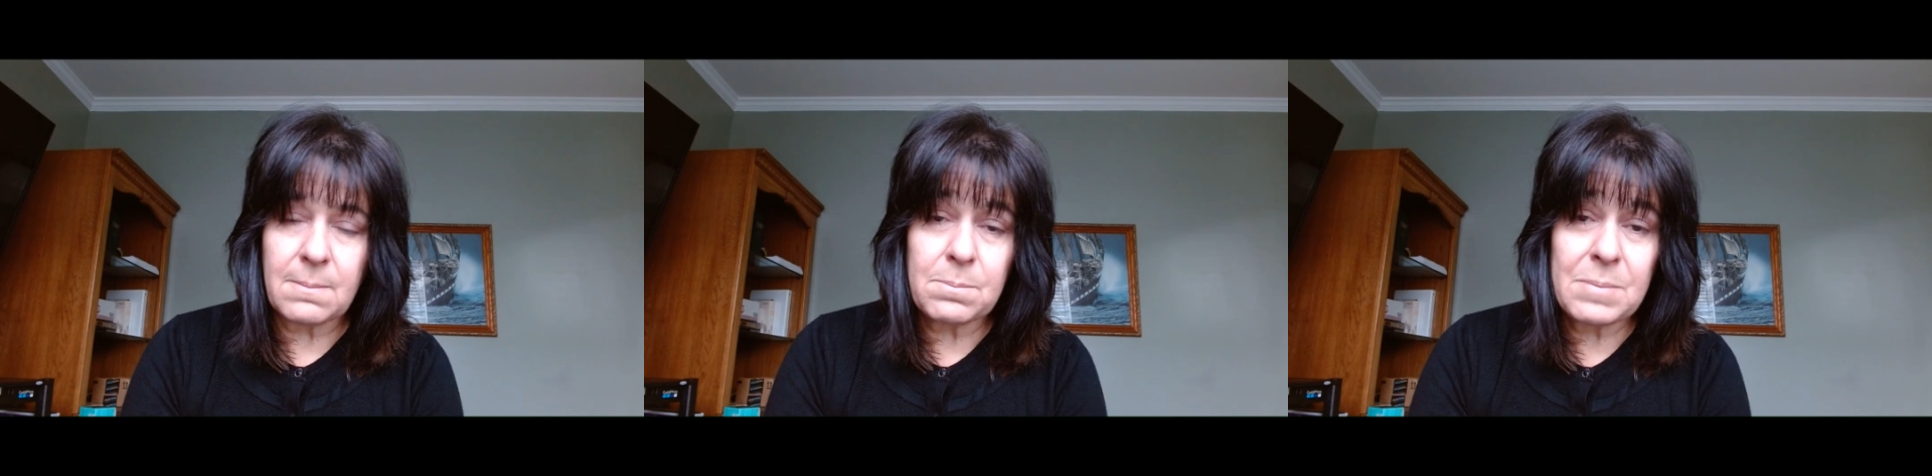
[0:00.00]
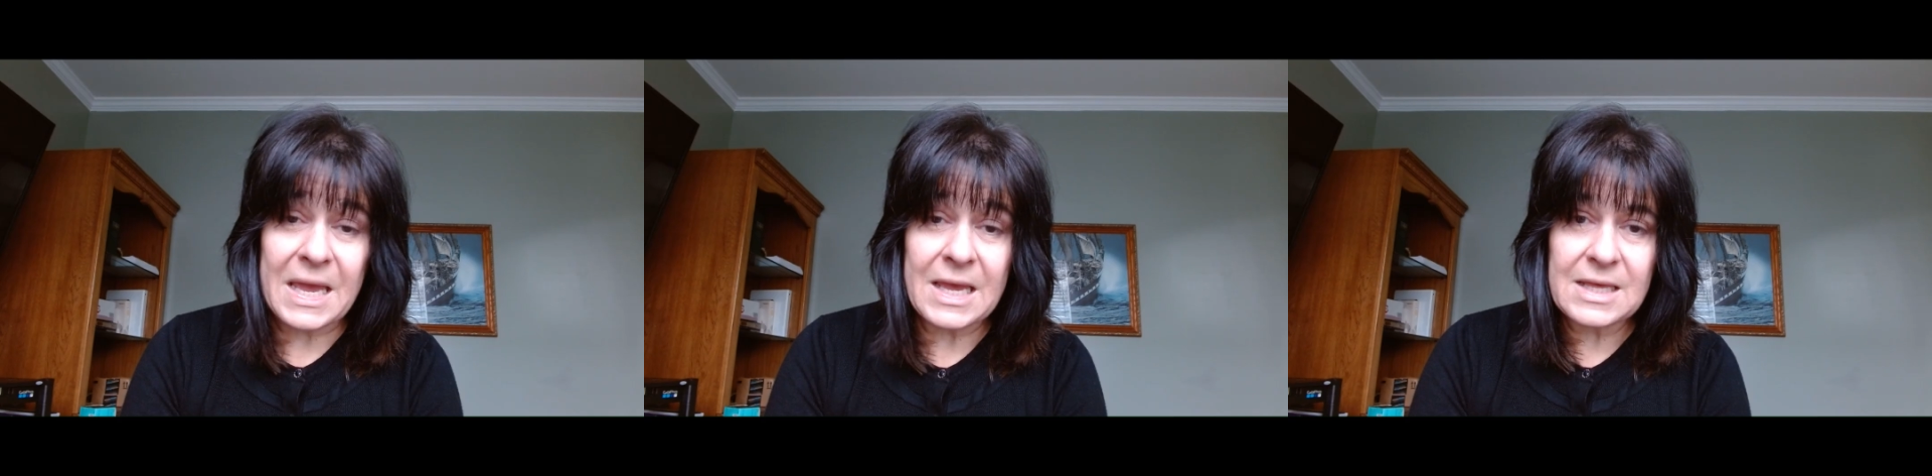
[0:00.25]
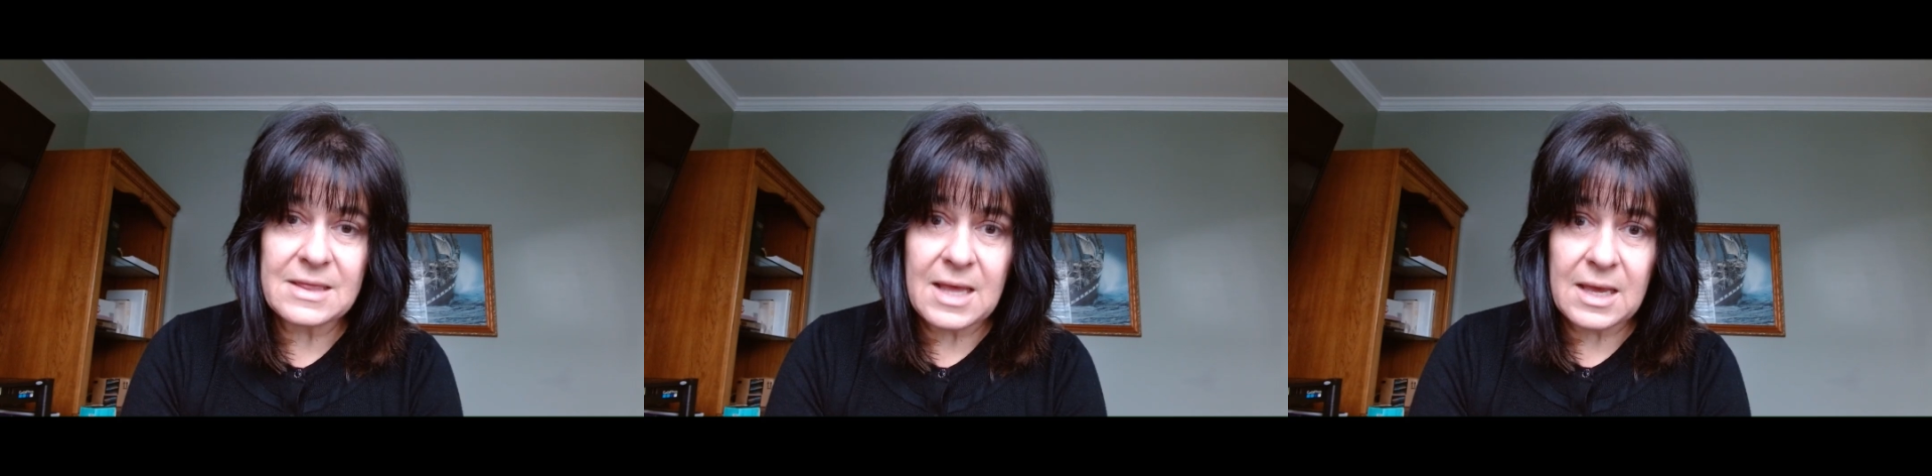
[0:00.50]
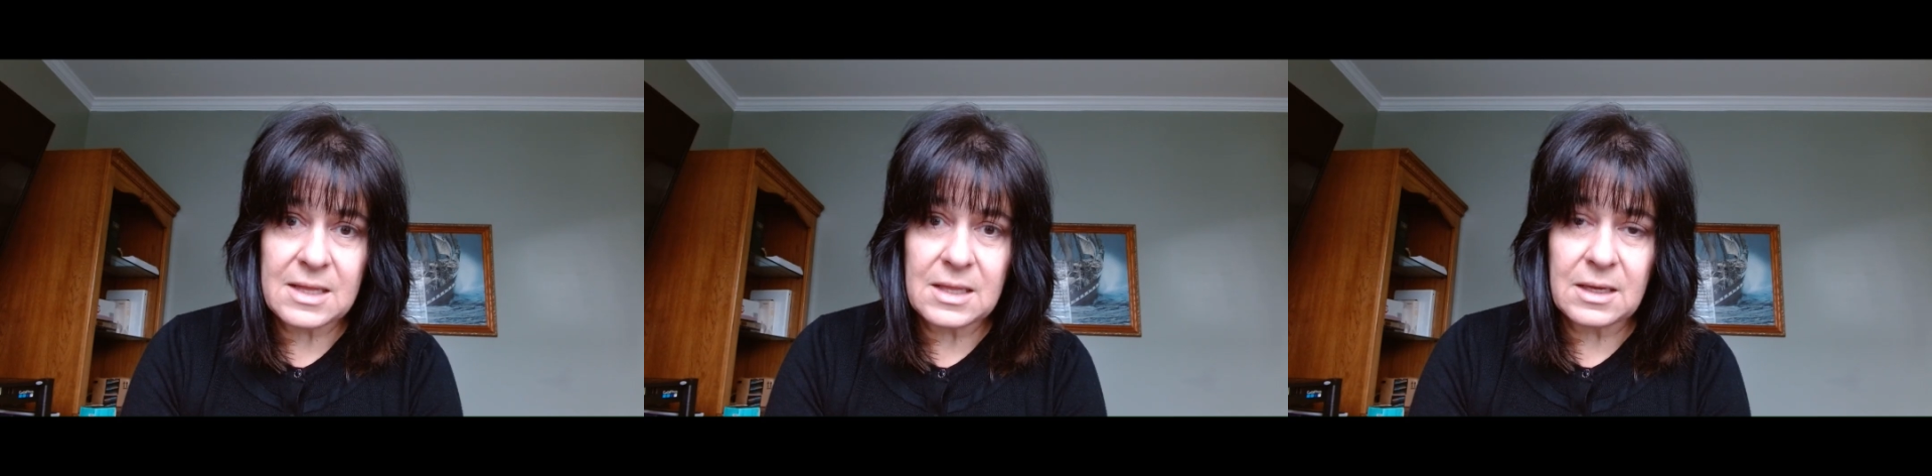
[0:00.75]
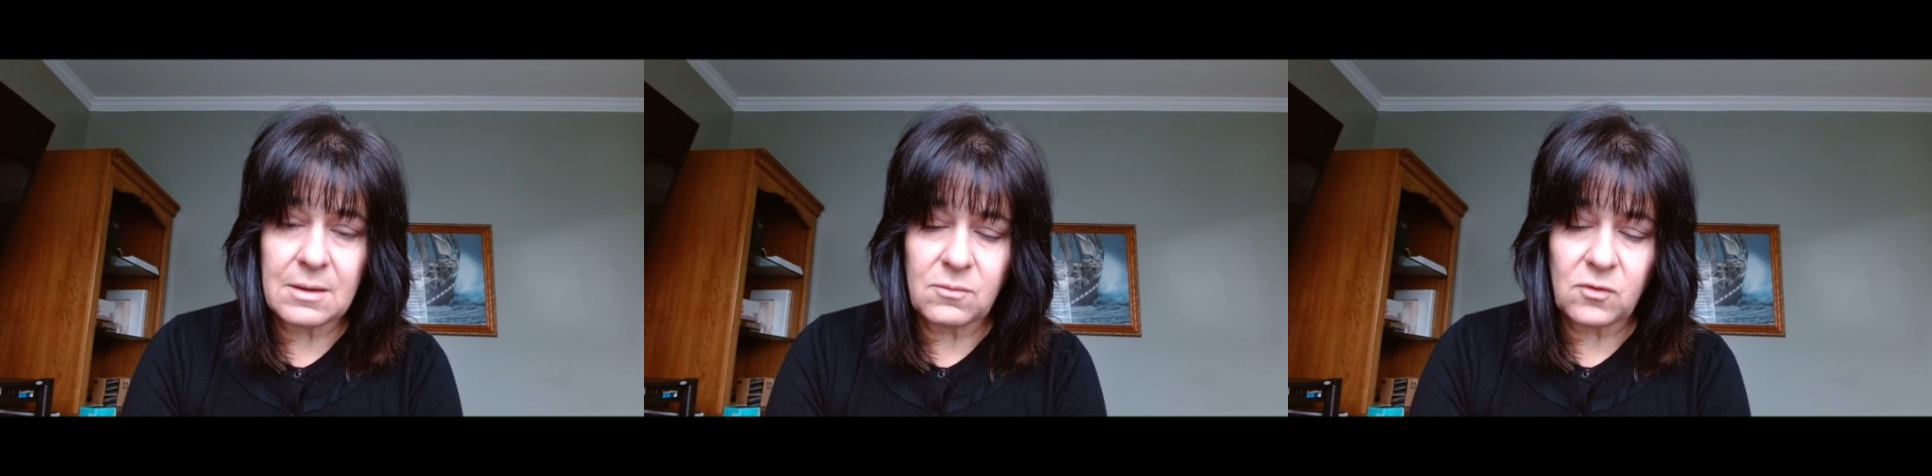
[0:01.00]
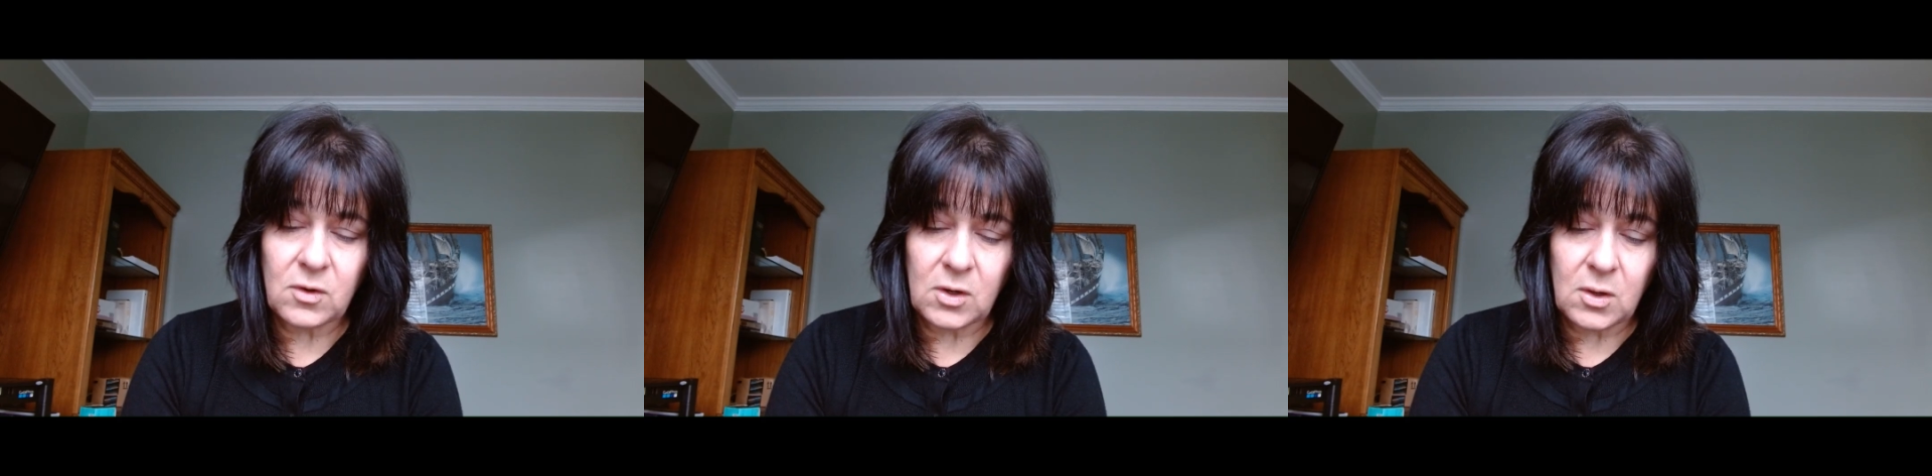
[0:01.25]
paying that claim
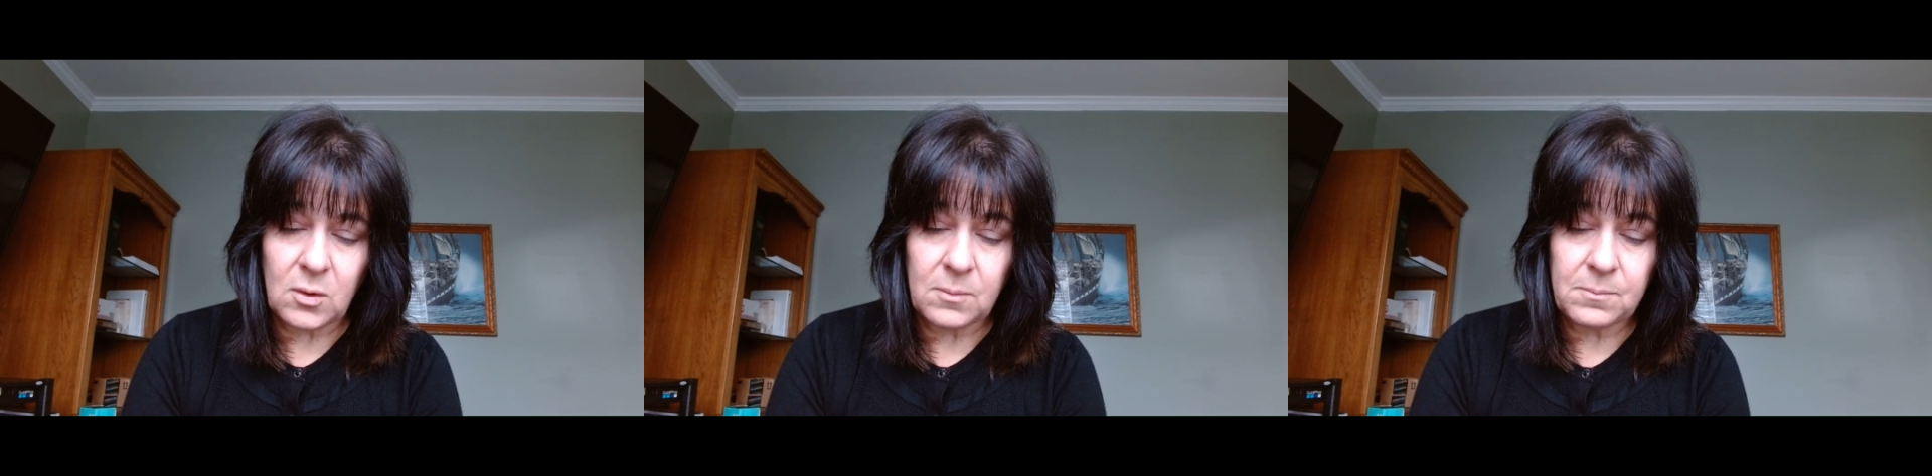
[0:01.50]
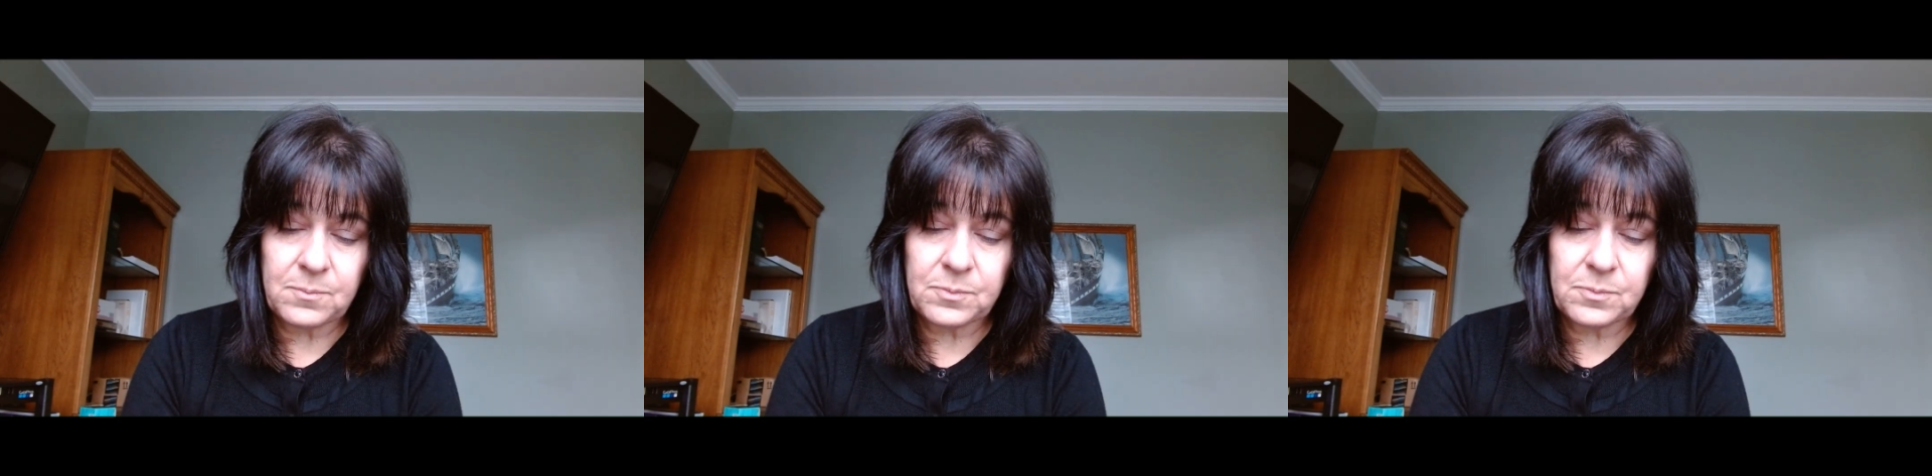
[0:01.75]
for you.